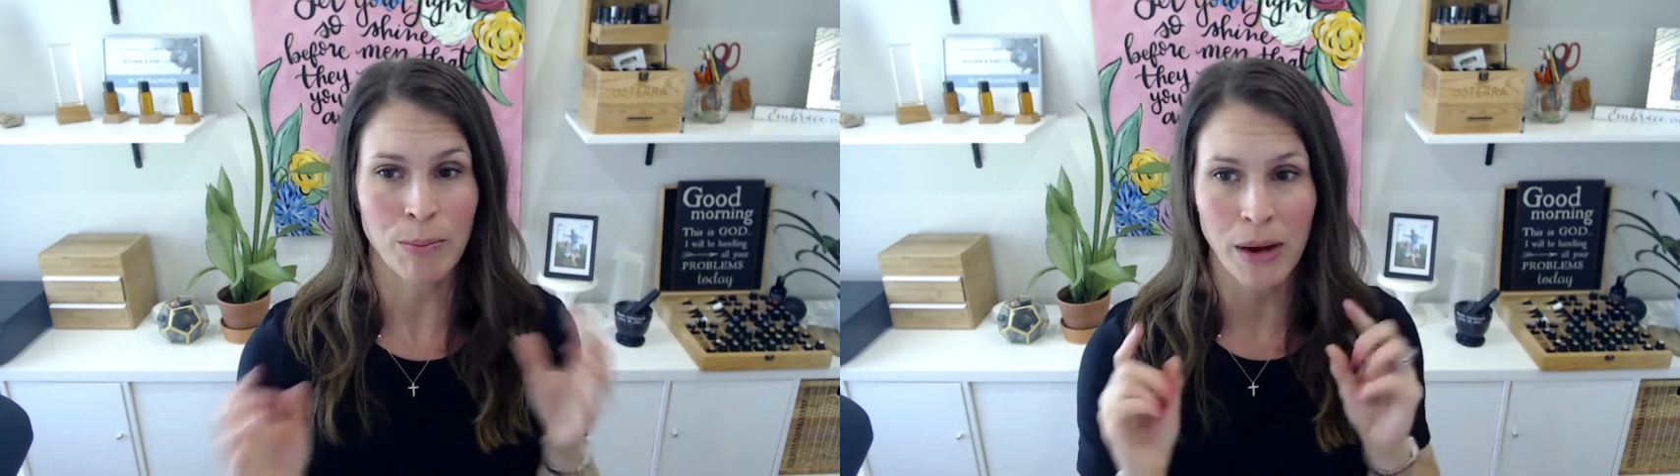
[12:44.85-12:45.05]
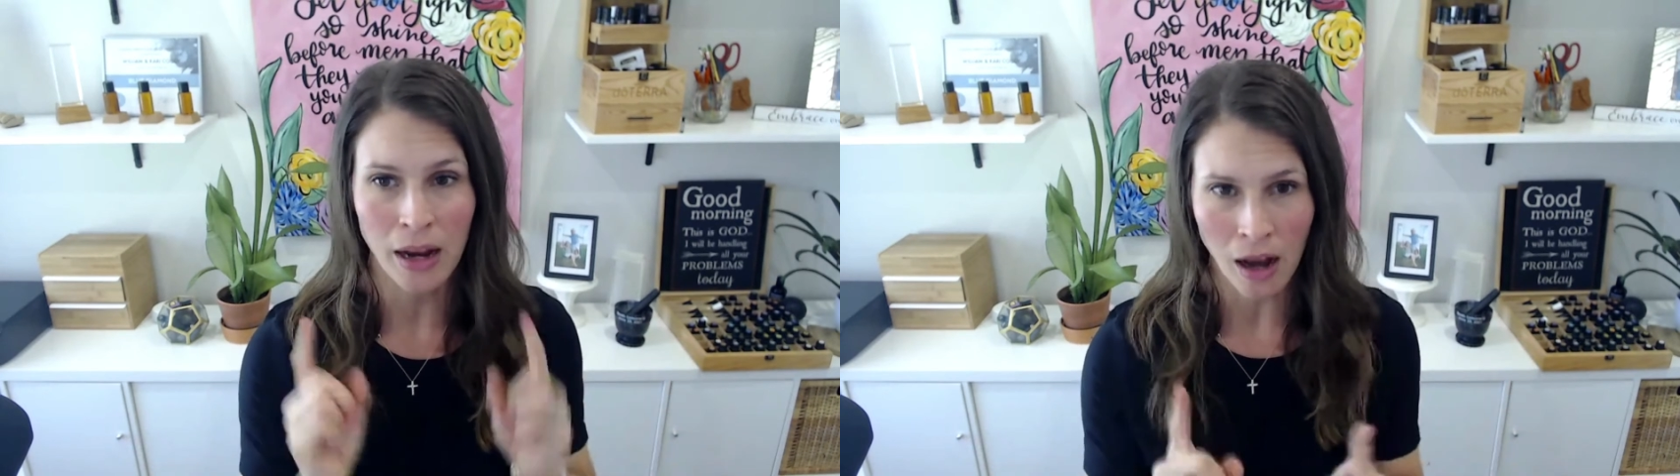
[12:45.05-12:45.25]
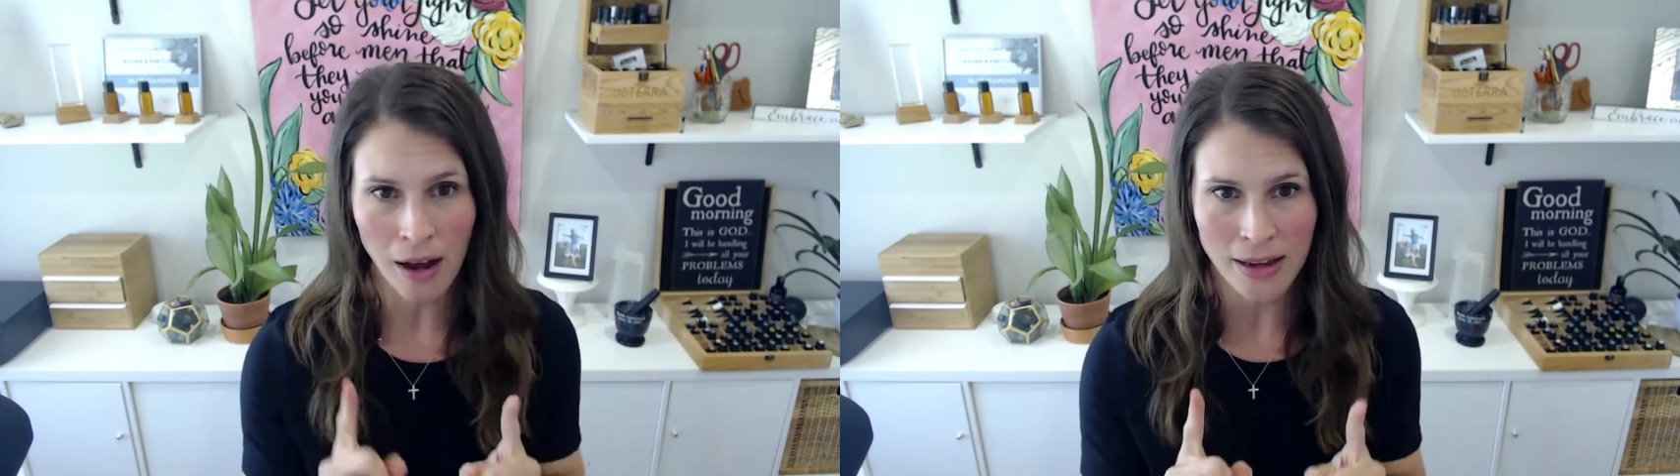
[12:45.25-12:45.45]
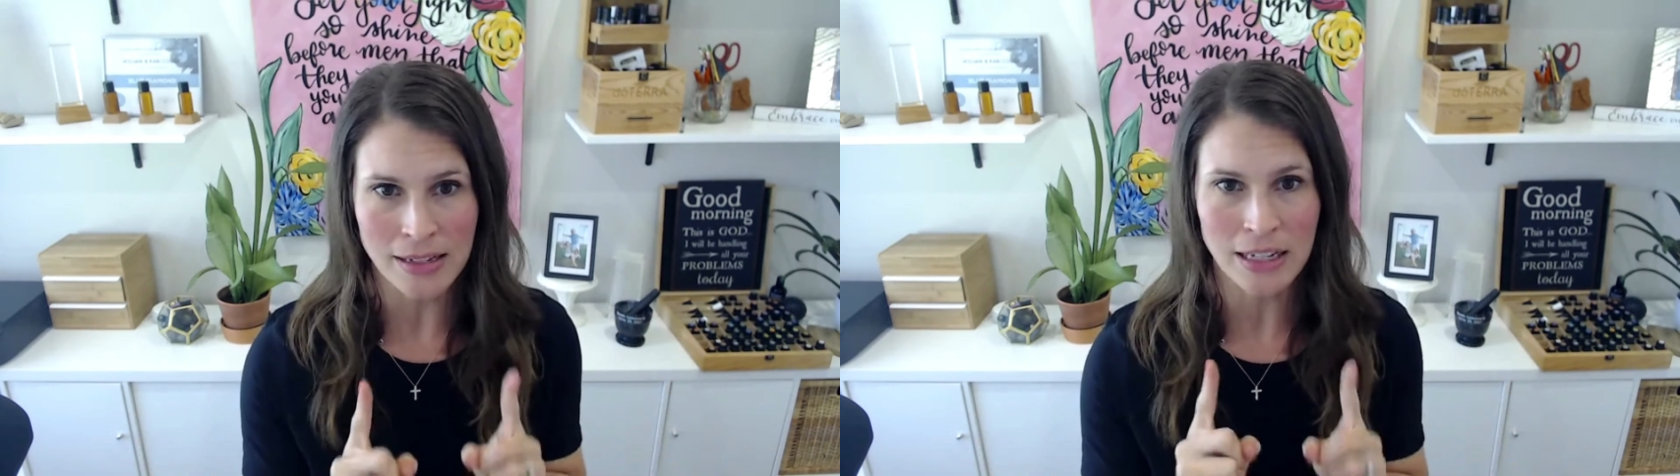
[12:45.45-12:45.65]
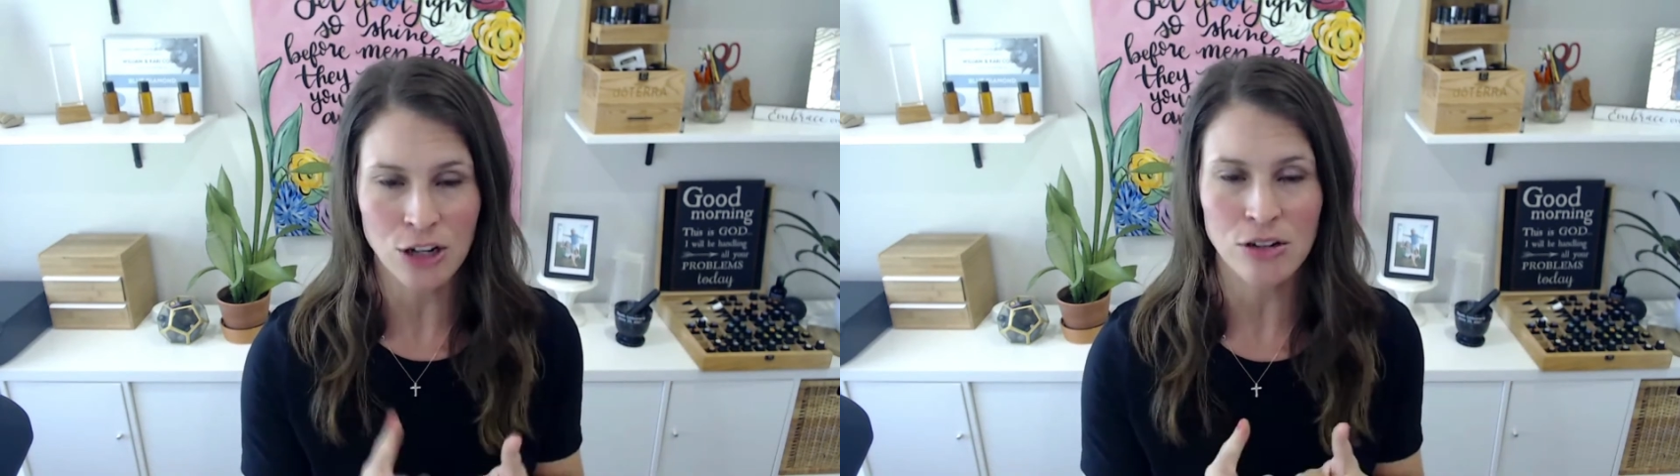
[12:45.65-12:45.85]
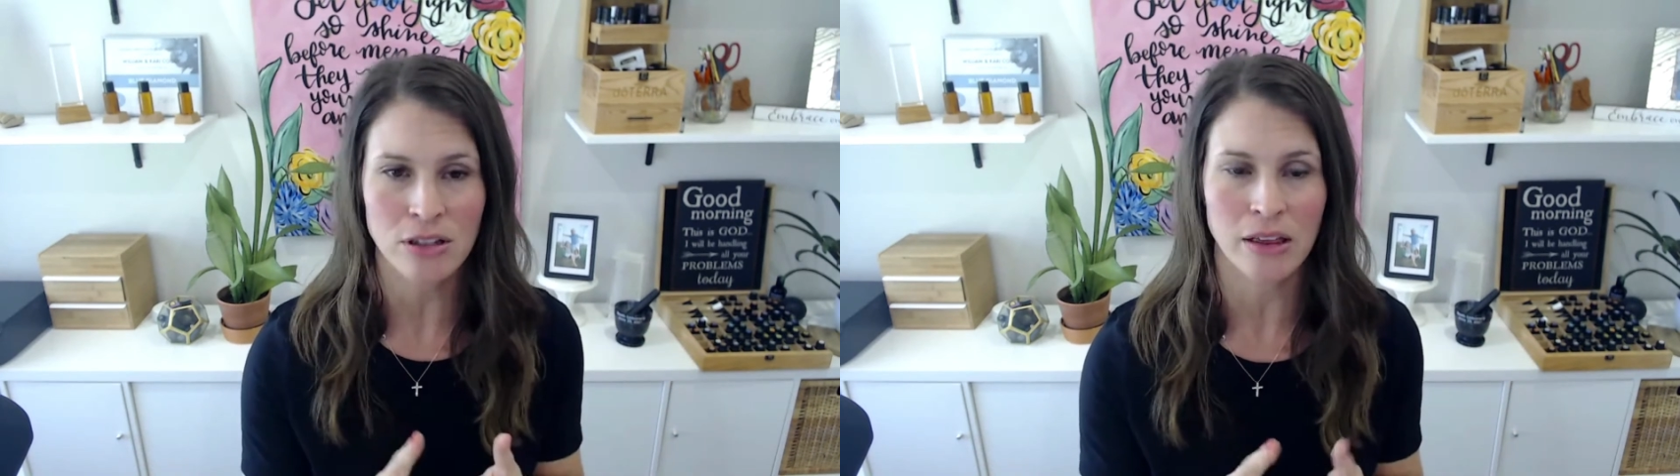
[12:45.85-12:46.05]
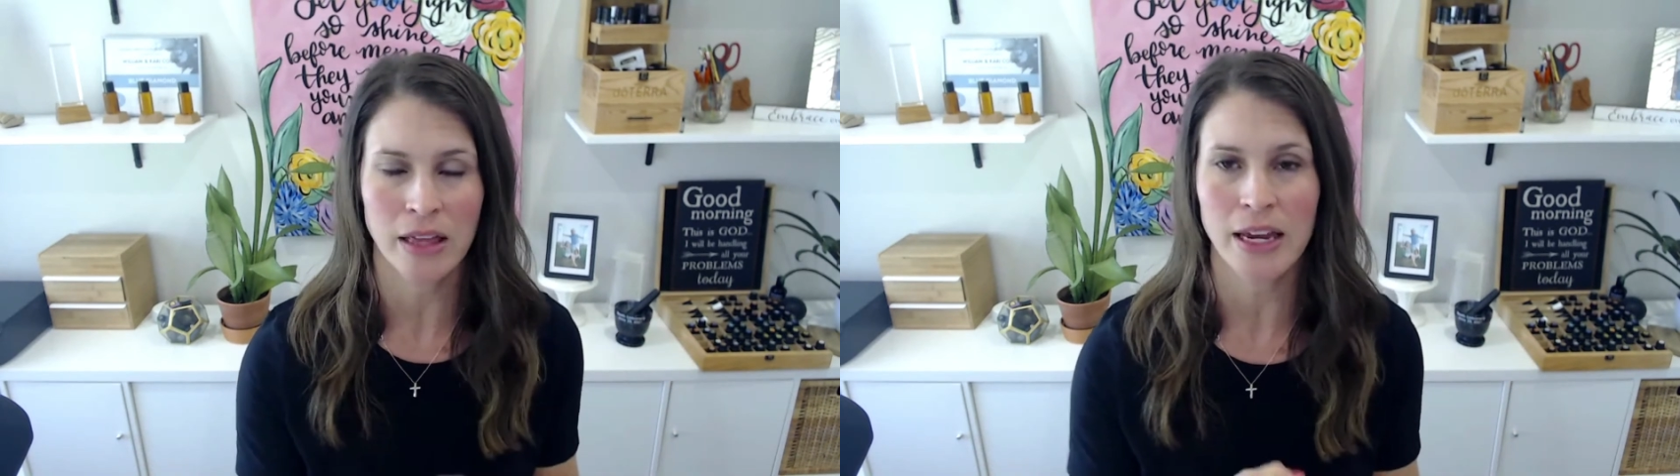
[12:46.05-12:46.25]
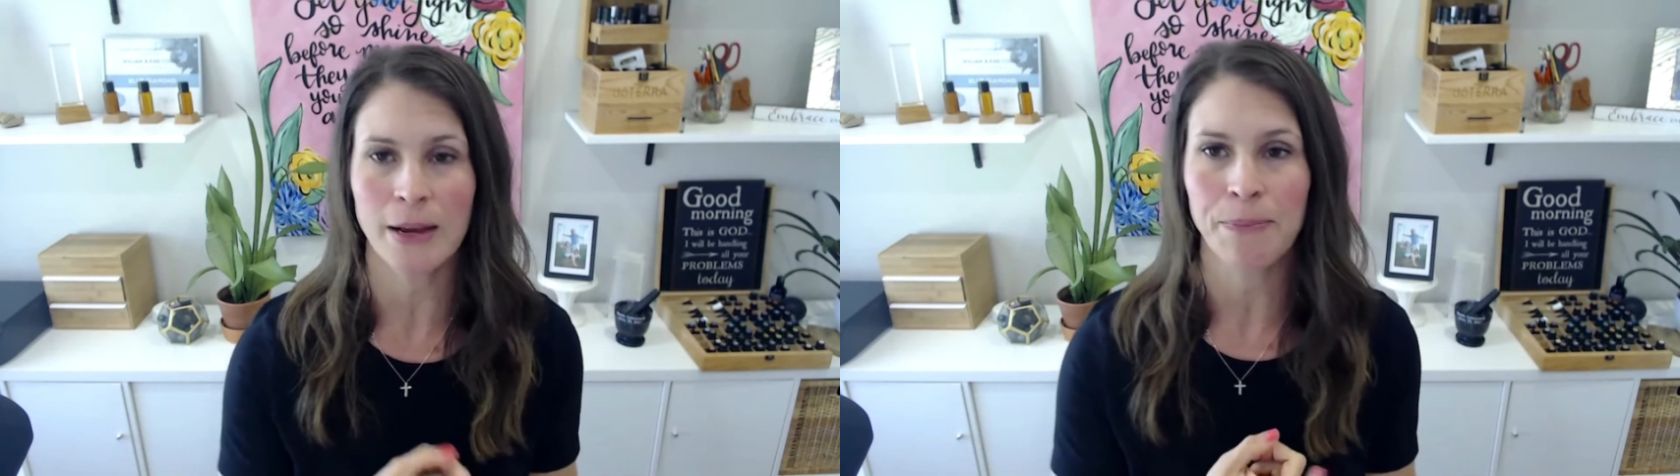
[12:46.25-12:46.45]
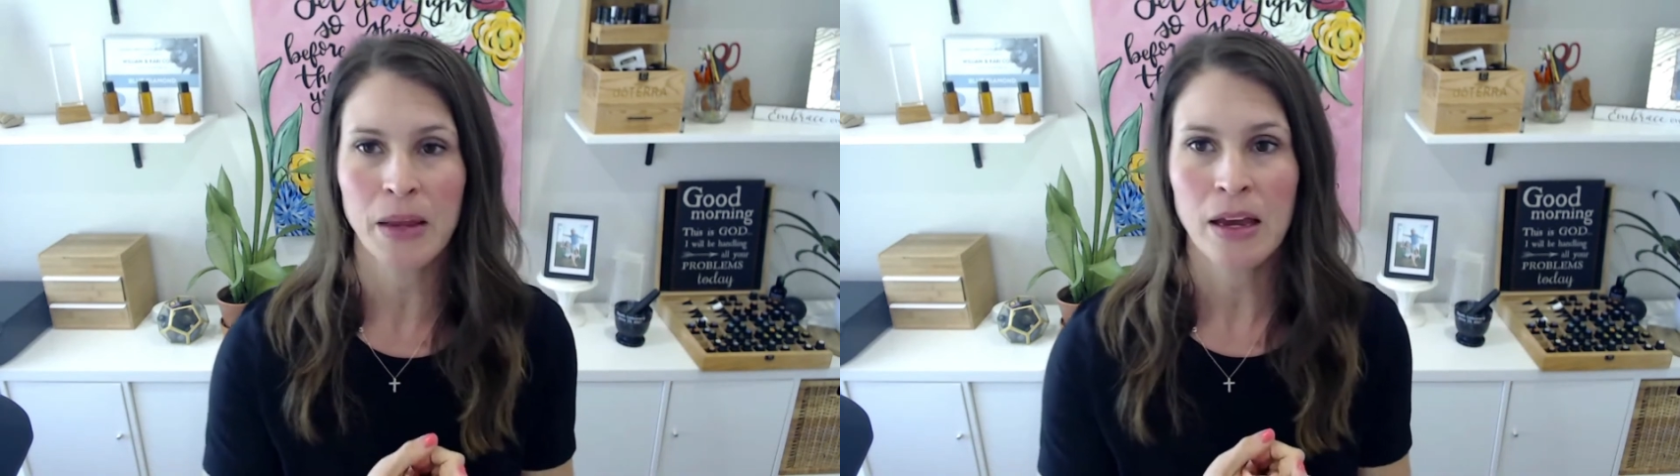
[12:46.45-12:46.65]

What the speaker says: Because here's the thing,